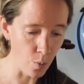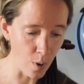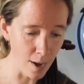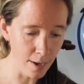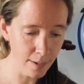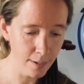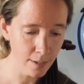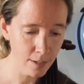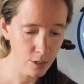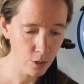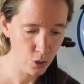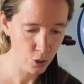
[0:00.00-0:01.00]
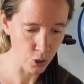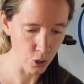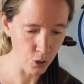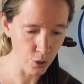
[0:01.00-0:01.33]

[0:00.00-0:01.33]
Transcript: 1, 2, 3,